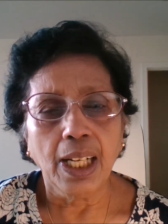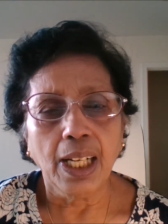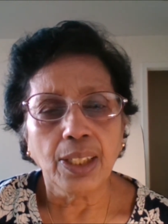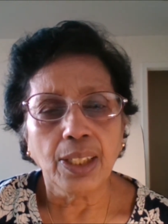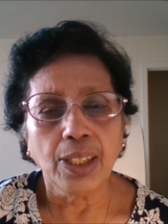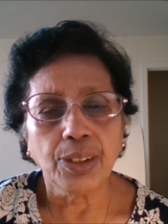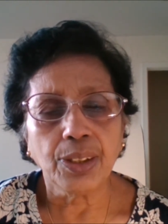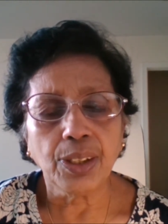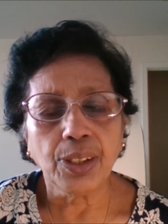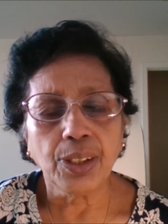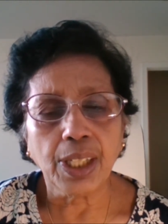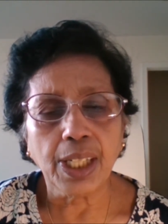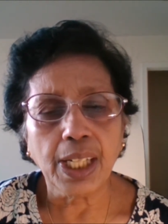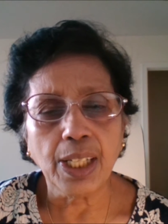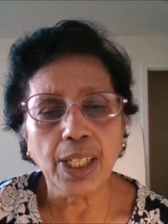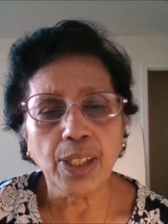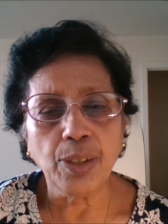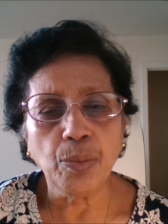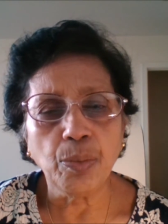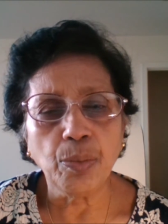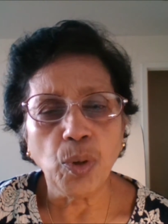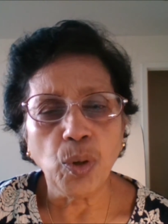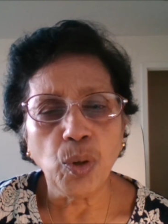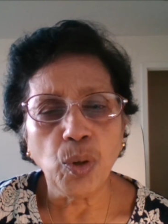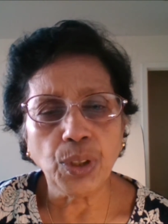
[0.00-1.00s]
to read
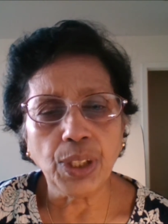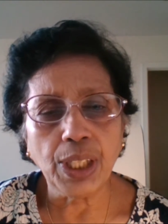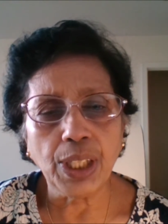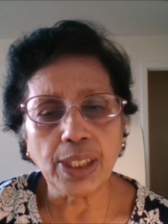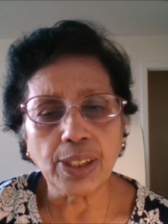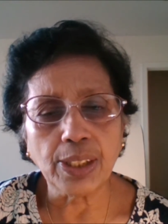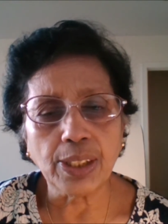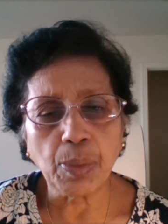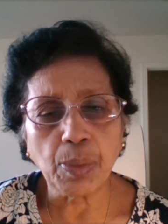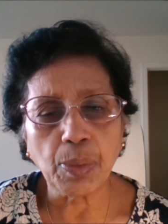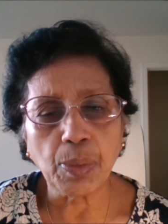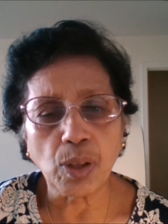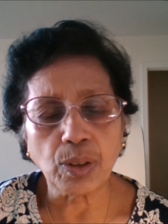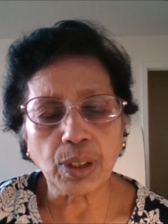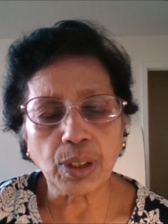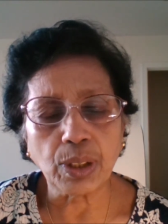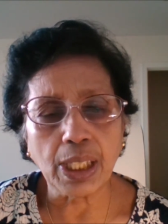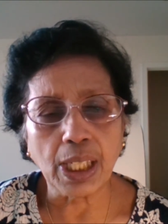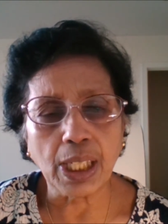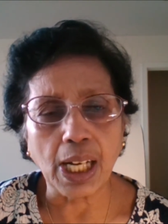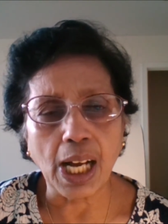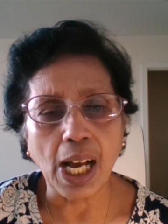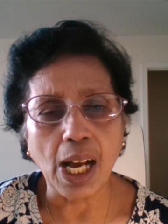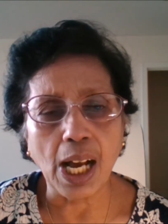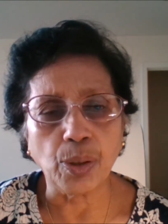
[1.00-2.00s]
more things about
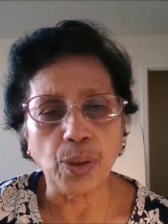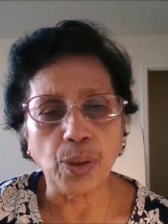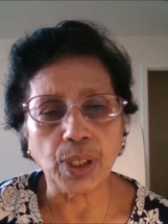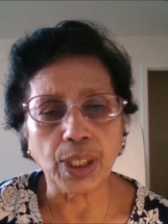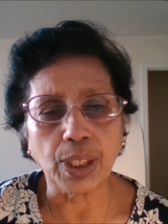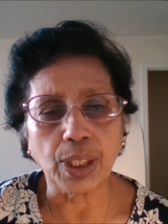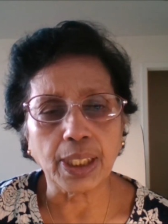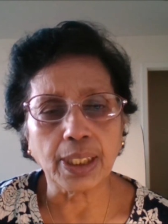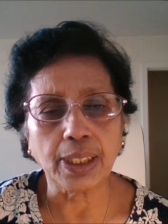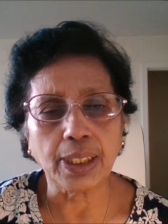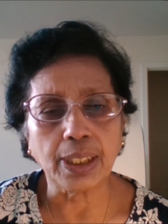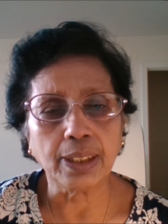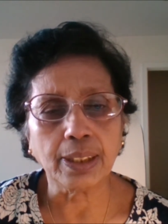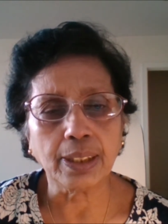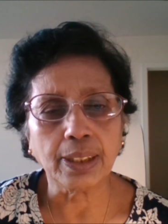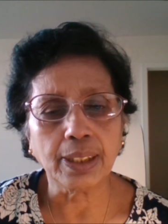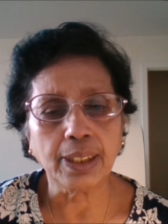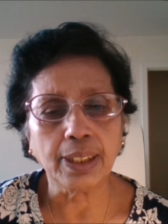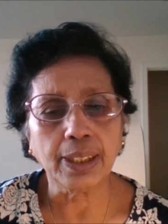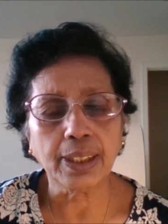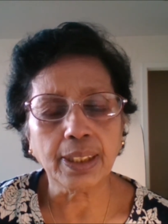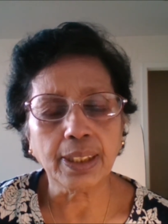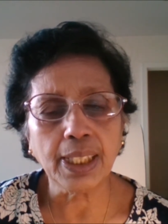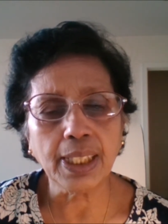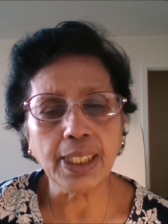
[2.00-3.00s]
accounting.
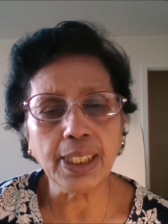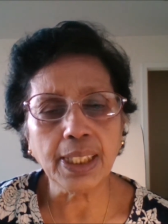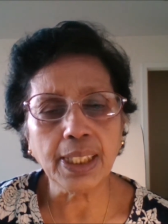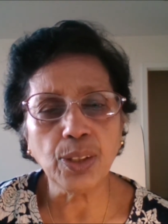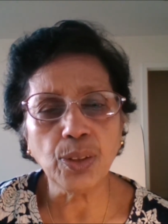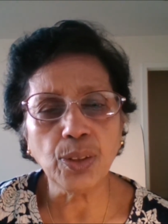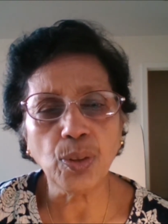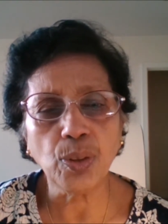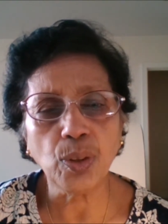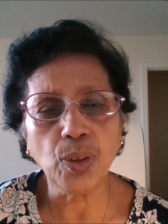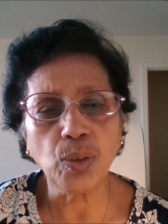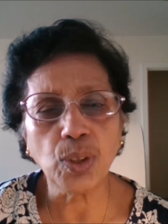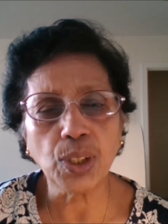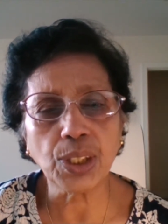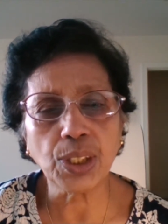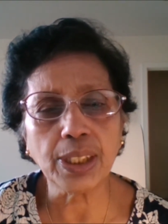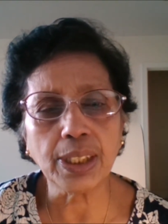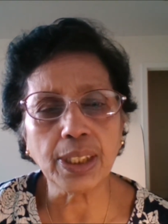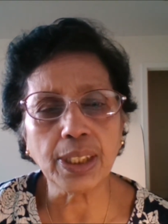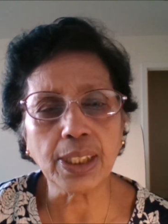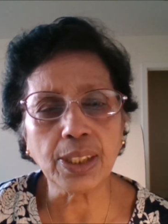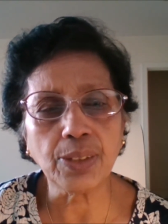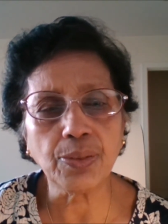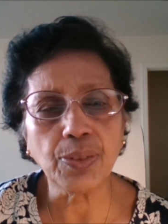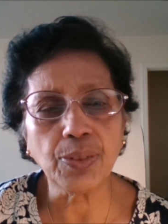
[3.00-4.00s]
Thank you for watching
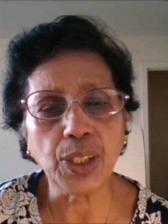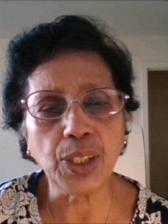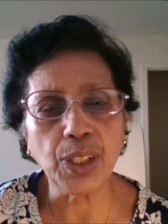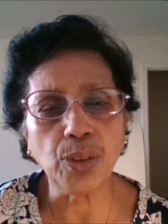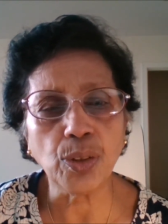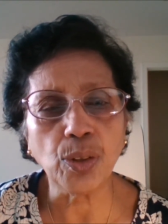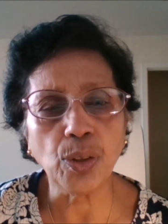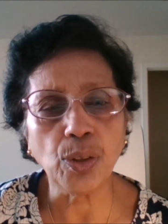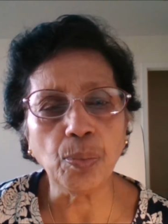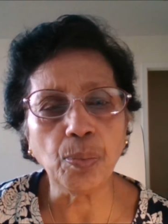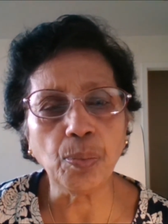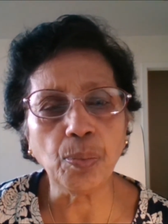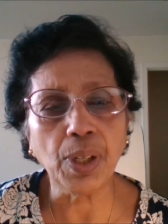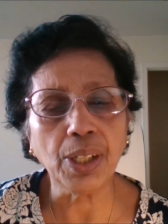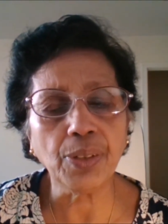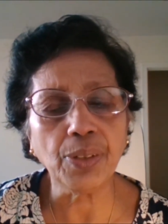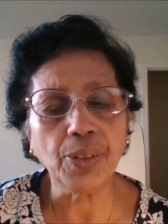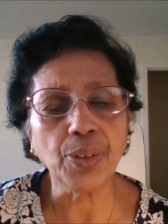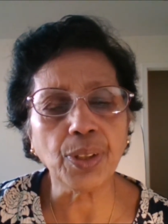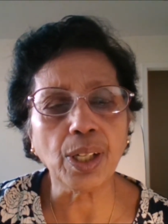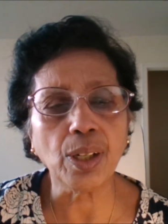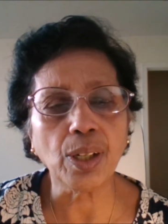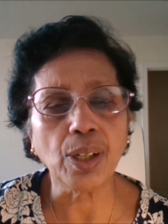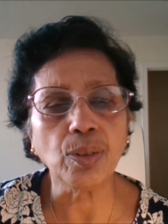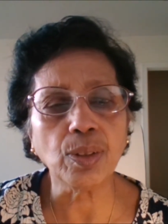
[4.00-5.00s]
this video. Bye for
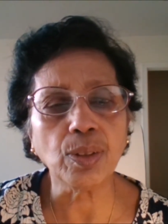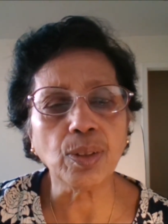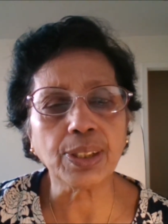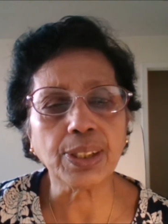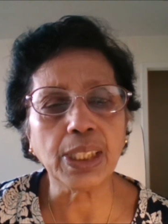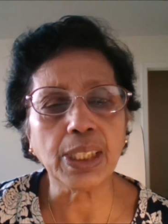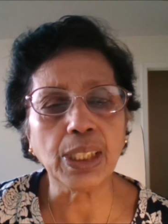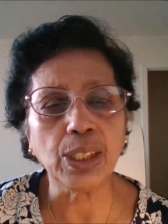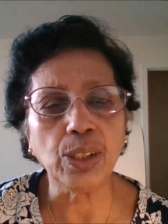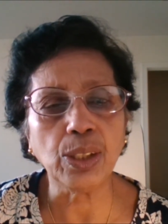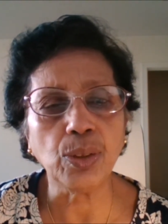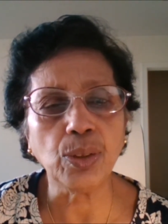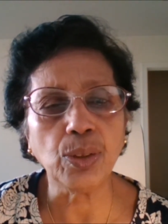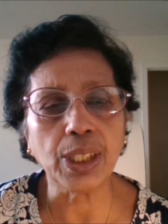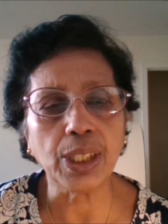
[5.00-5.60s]
now. See you in